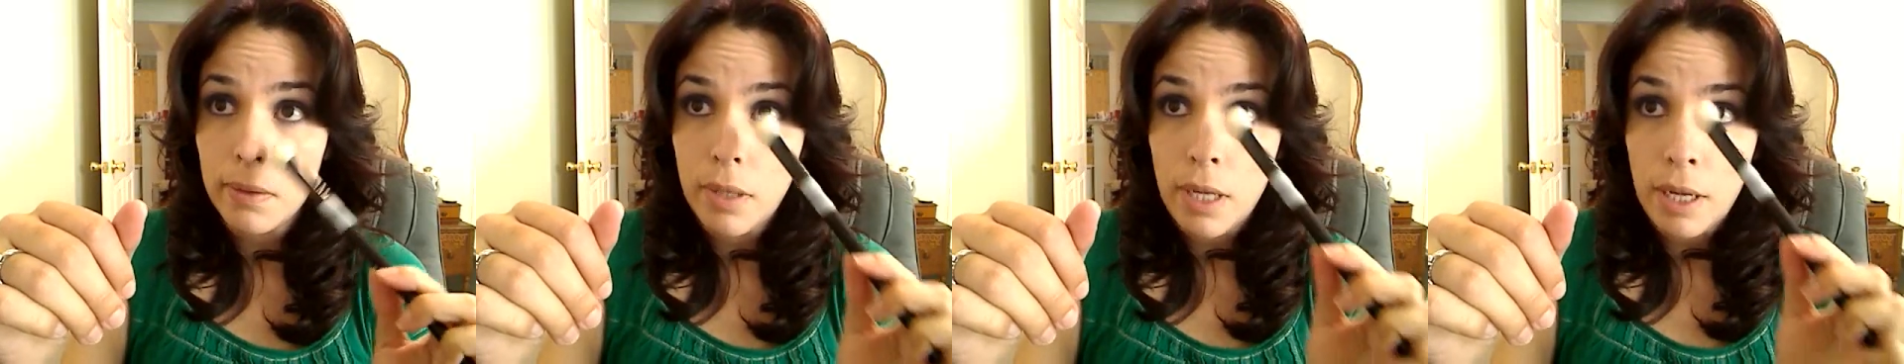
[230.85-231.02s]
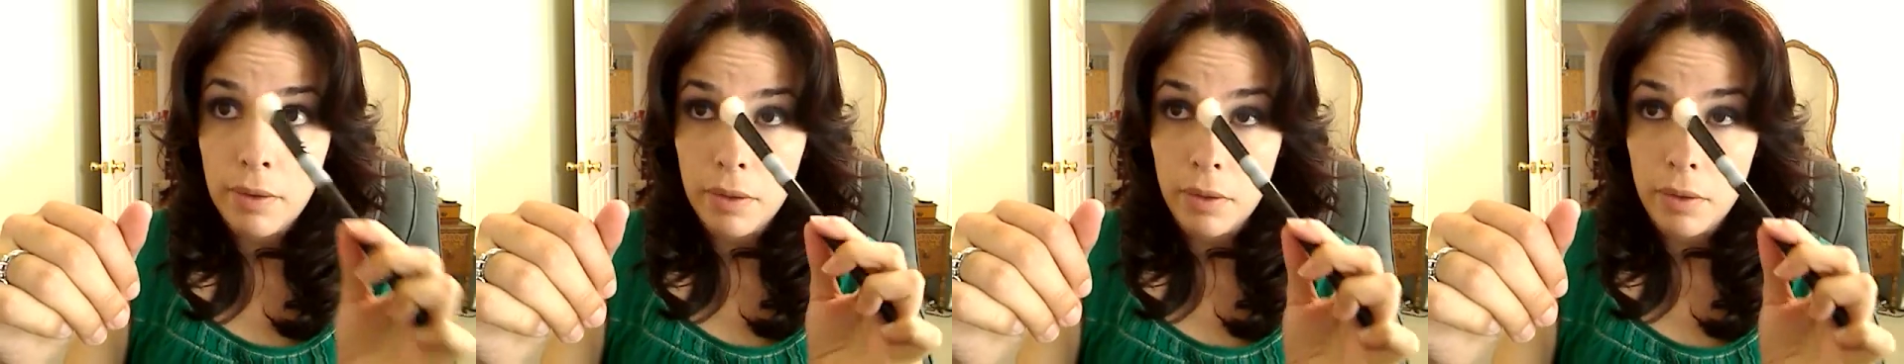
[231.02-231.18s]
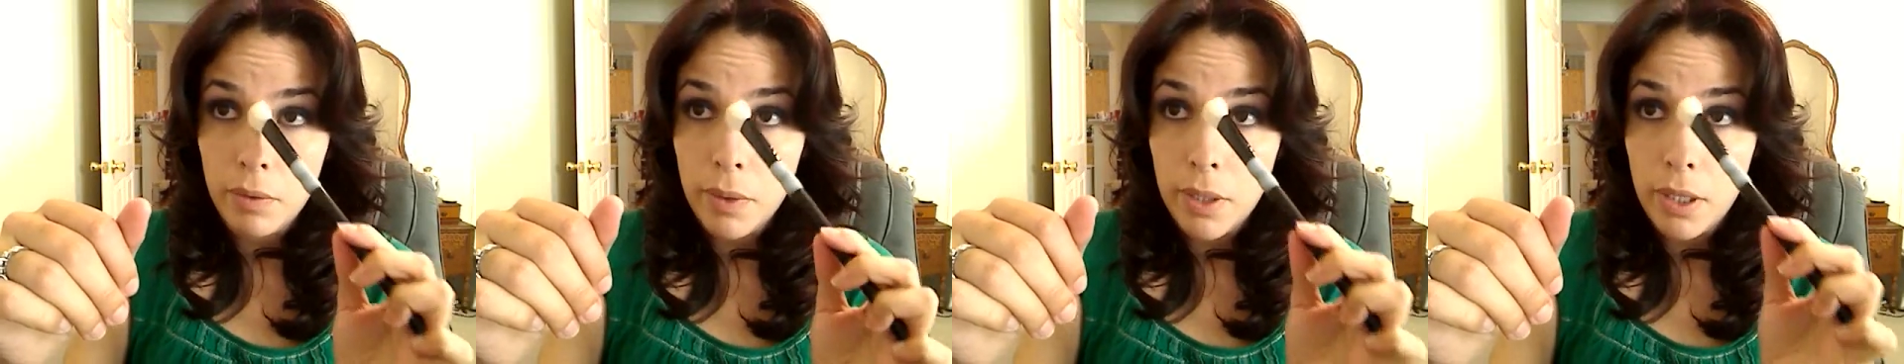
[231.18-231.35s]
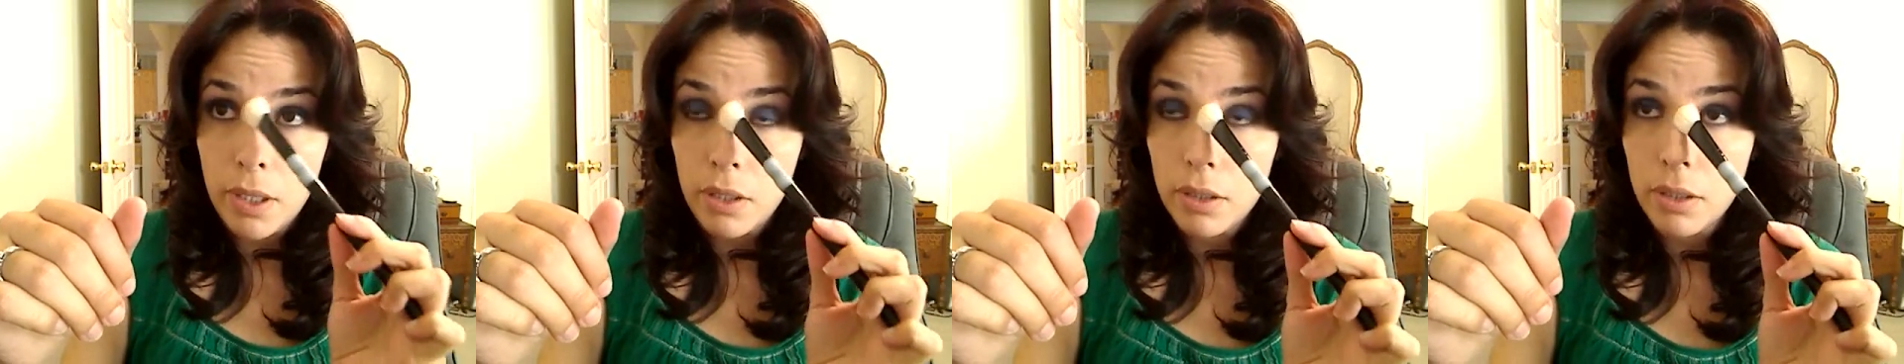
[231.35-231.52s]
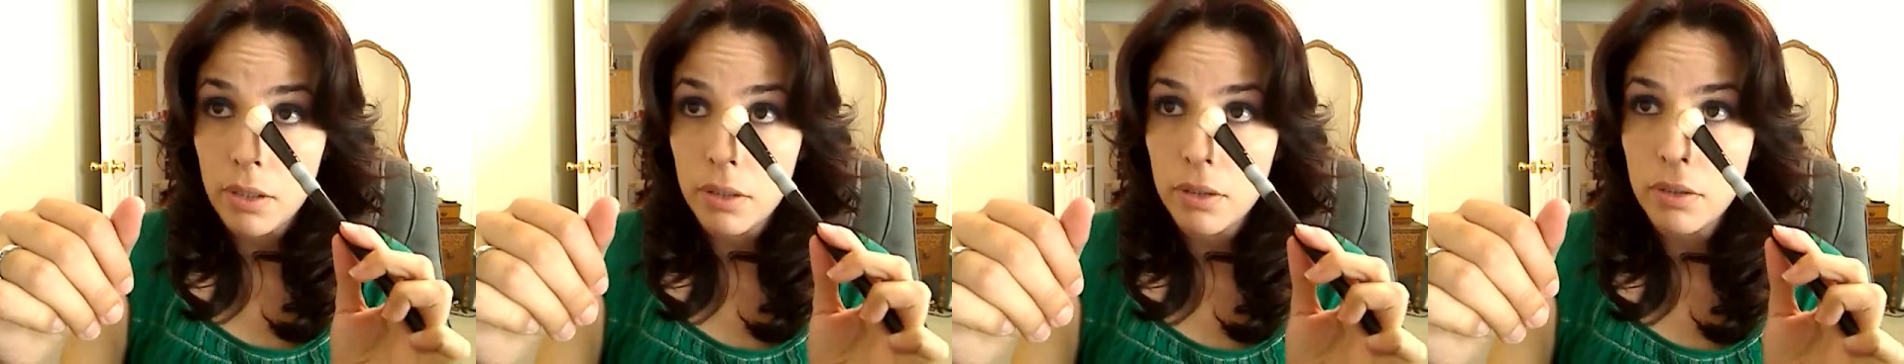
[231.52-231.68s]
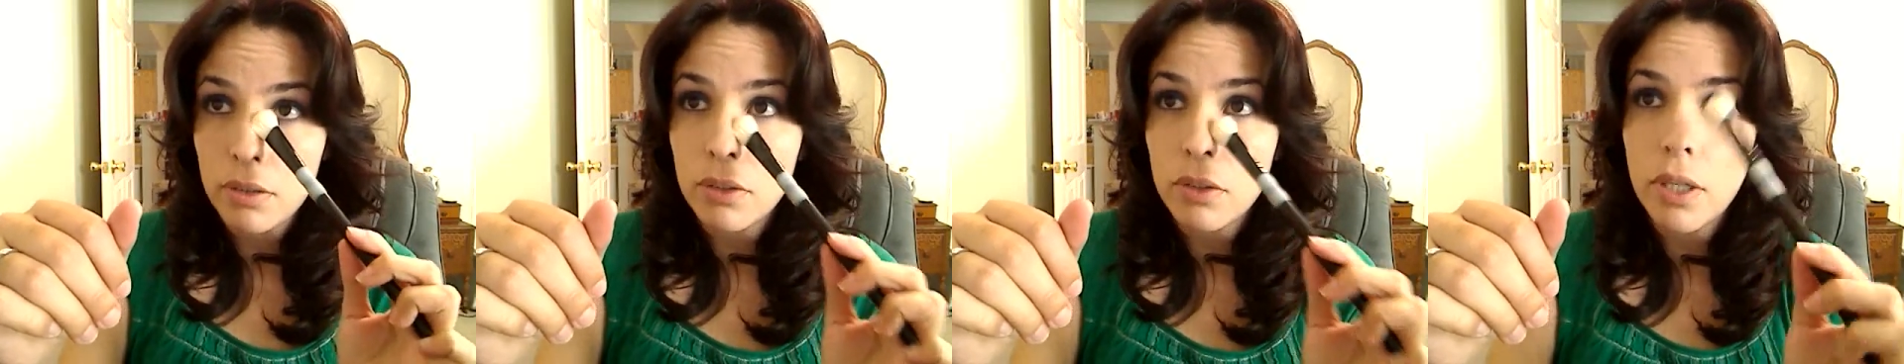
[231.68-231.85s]
everywhere, all
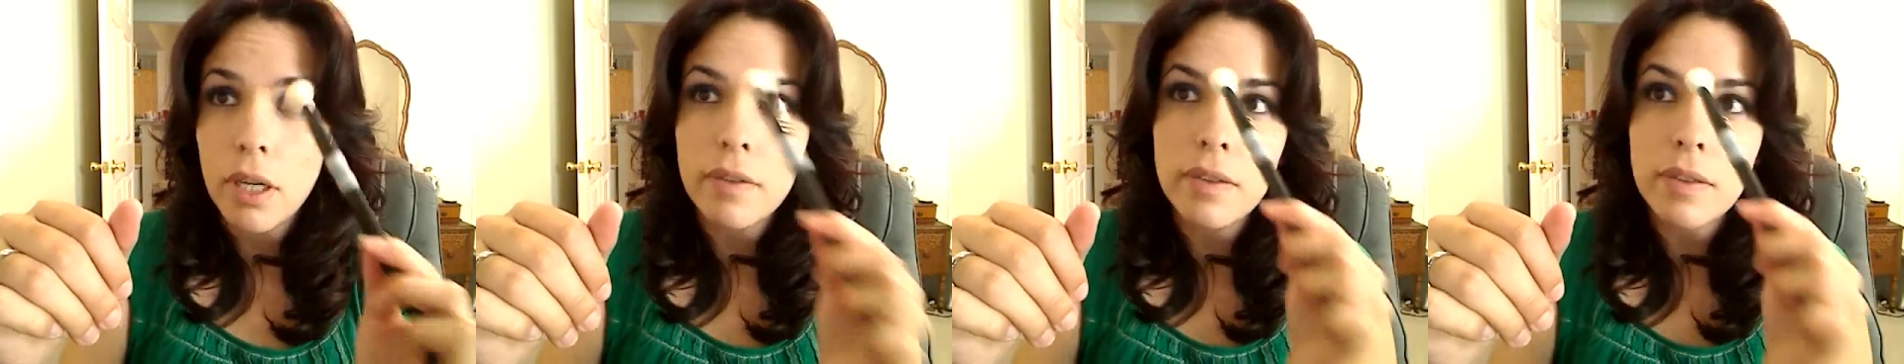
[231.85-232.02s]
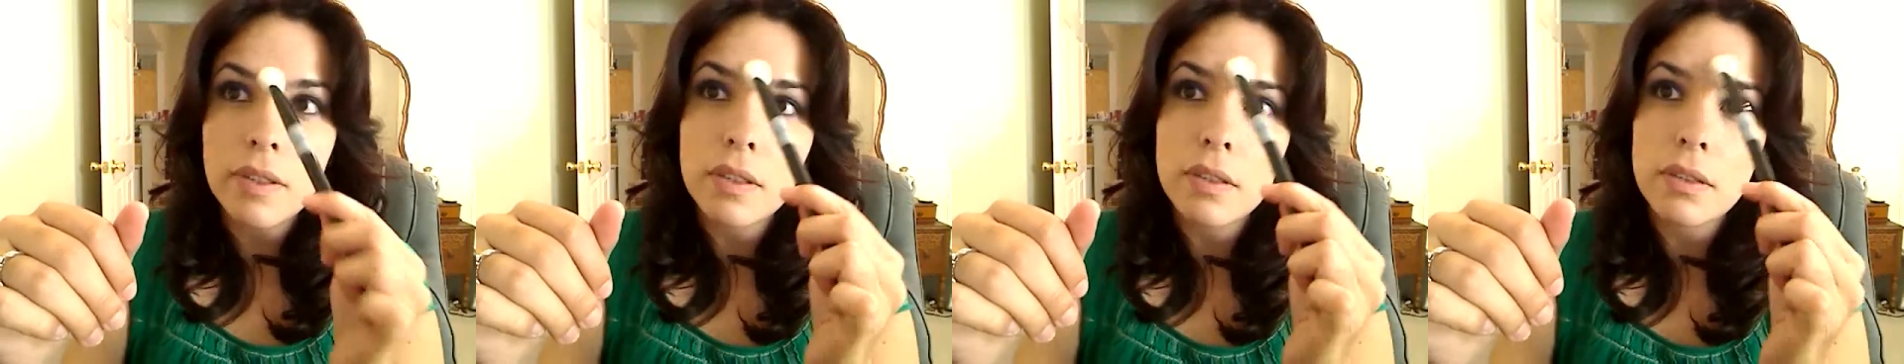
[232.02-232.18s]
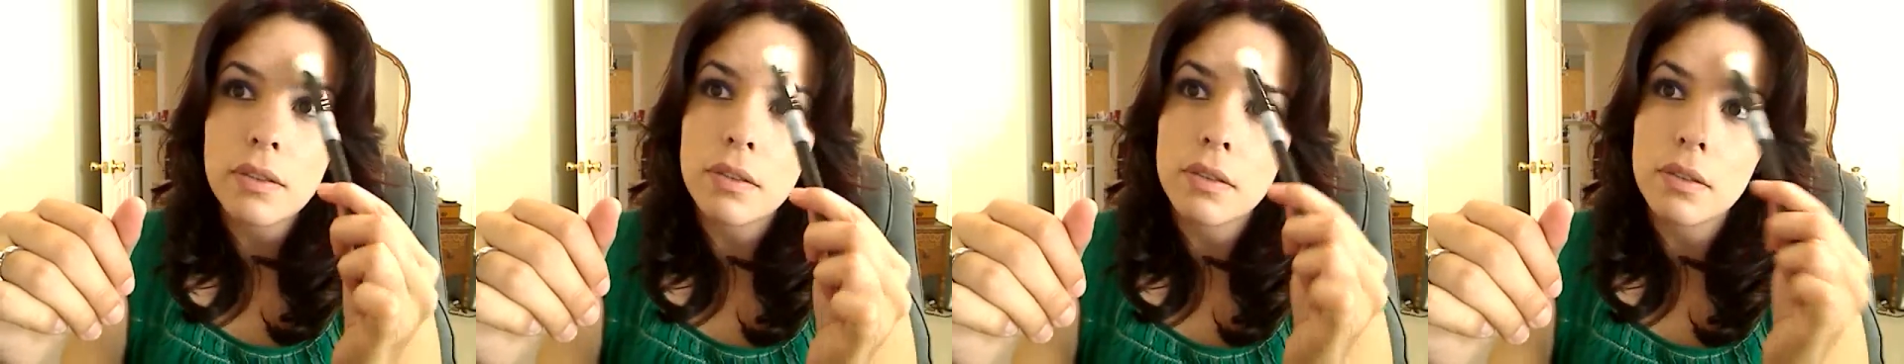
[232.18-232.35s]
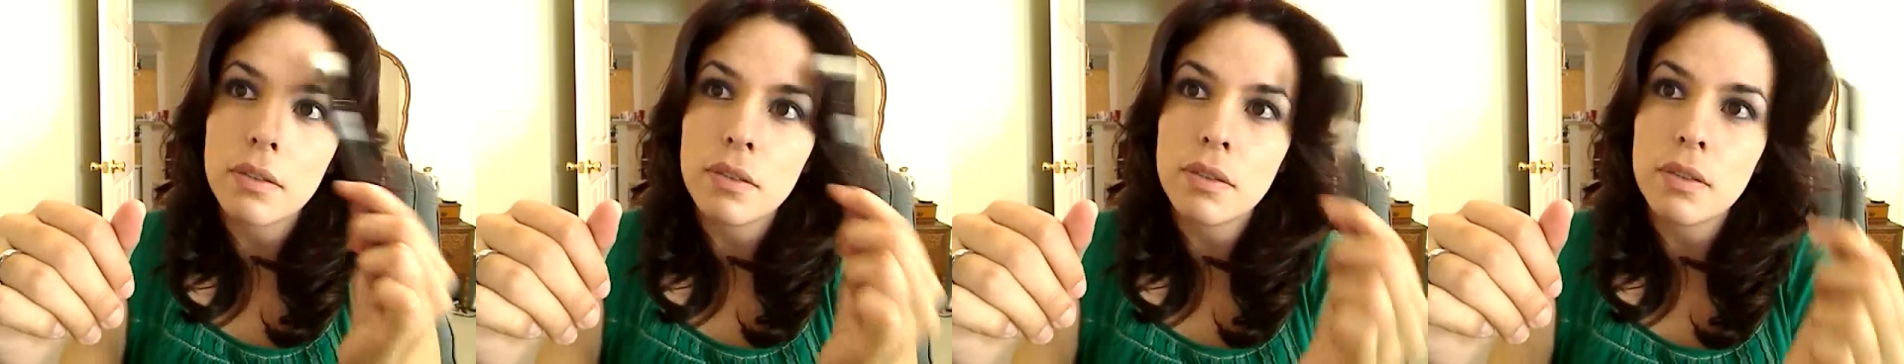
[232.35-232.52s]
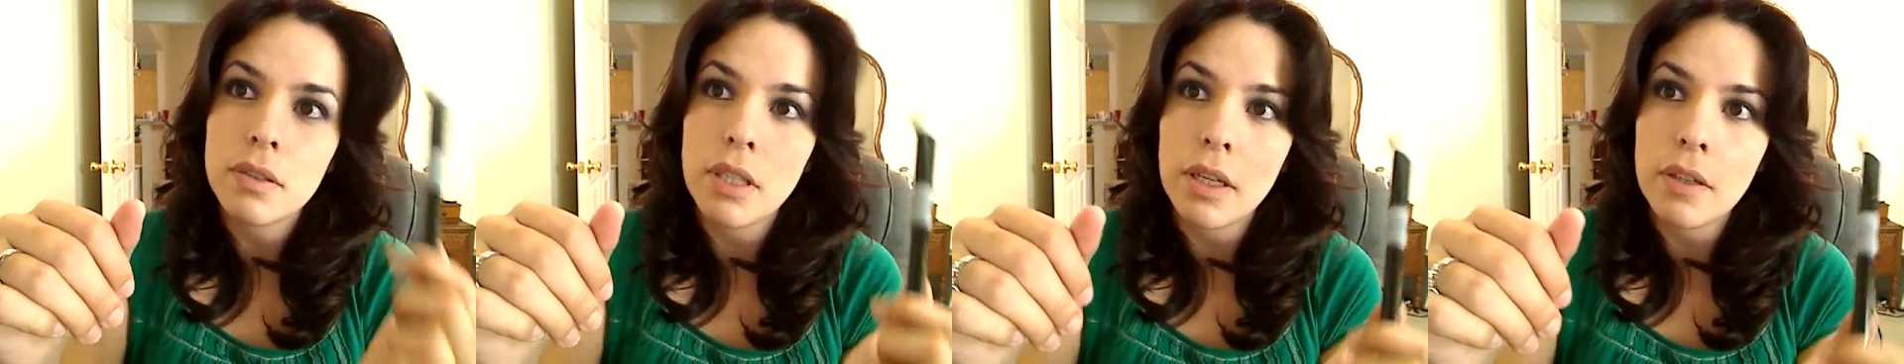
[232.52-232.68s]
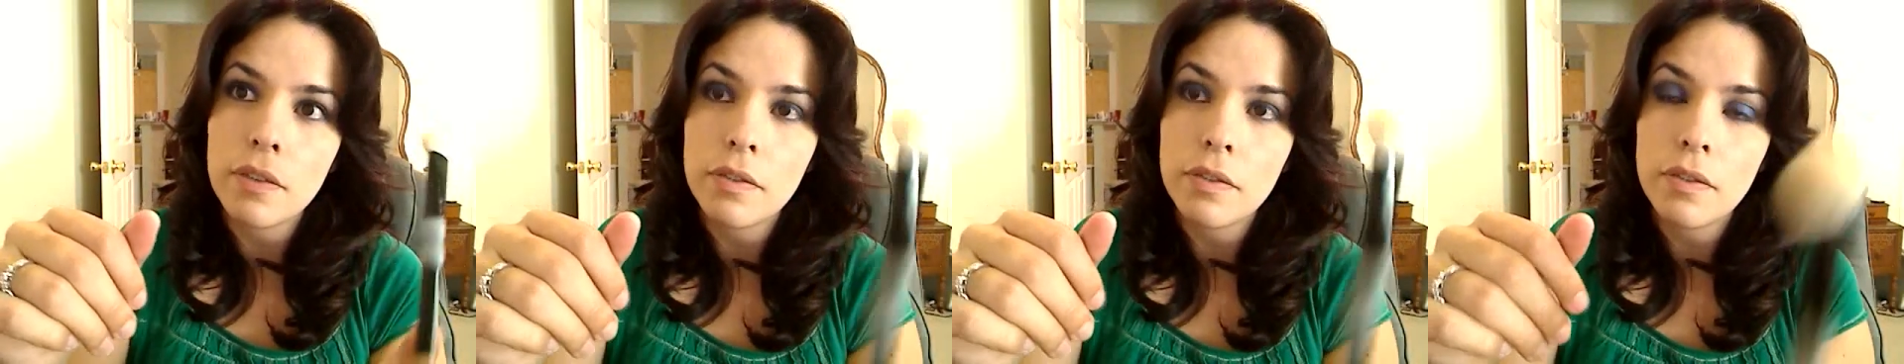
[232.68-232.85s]
the little crevices and
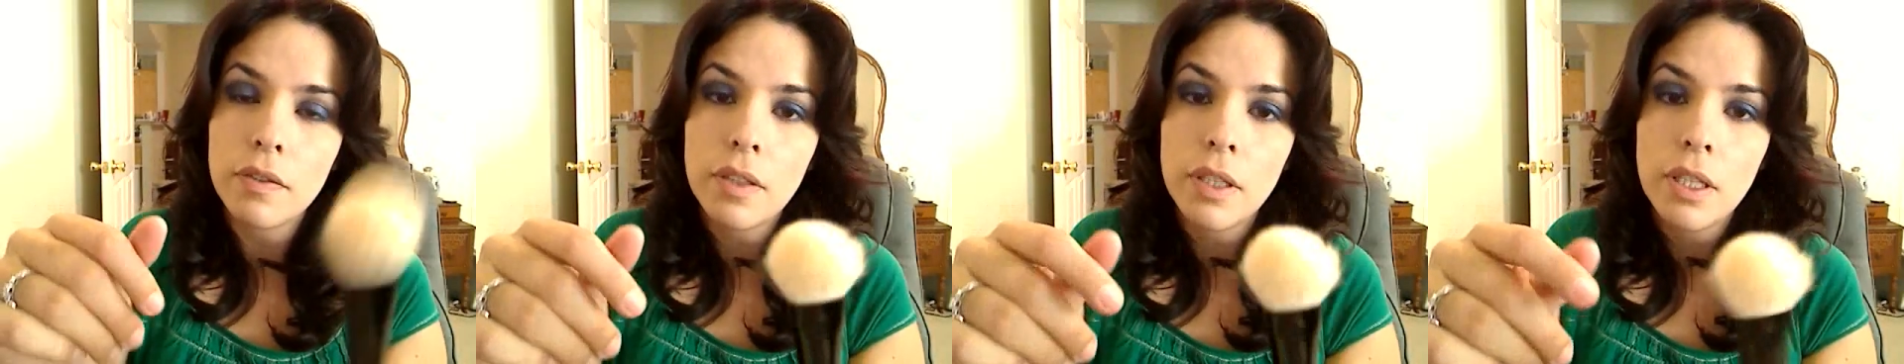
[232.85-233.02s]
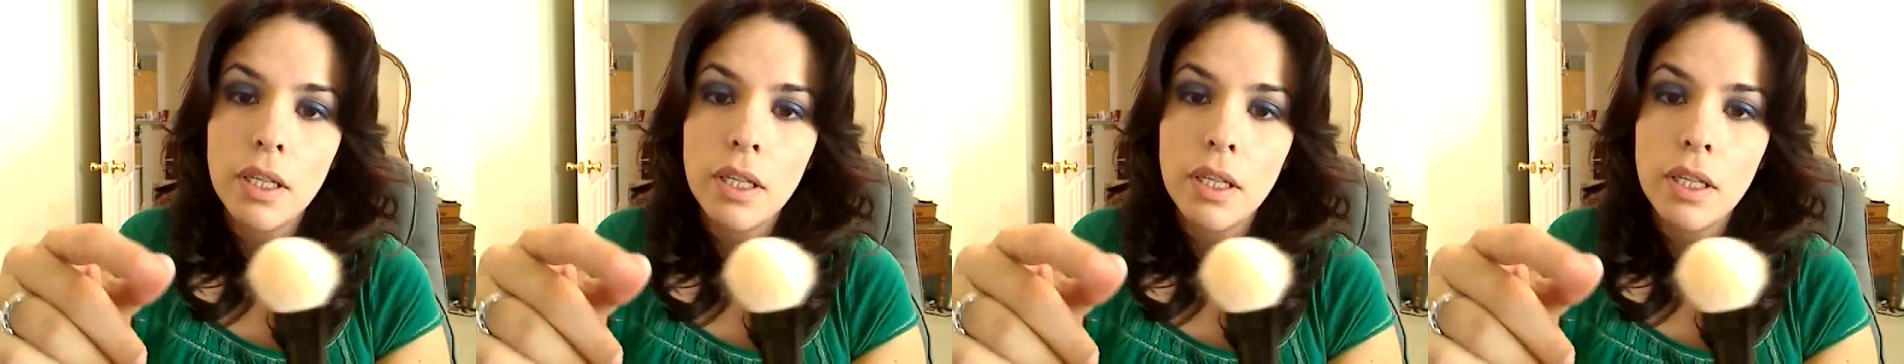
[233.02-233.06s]
stuff,